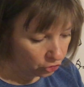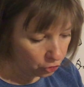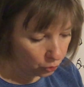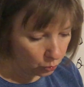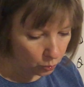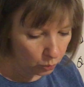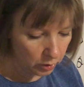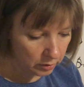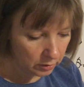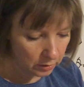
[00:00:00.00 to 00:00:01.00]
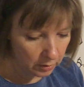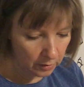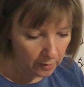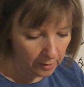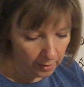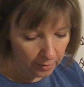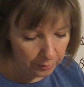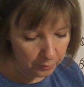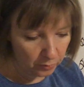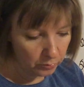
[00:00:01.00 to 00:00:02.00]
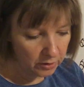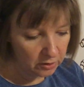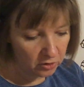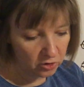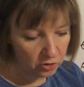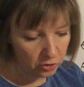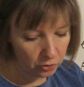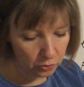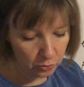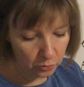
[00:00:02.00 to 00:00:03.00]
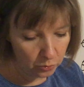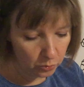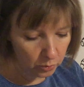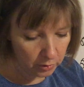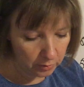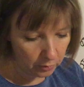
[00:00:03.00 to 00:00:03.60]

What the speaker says: 2, there's only 2,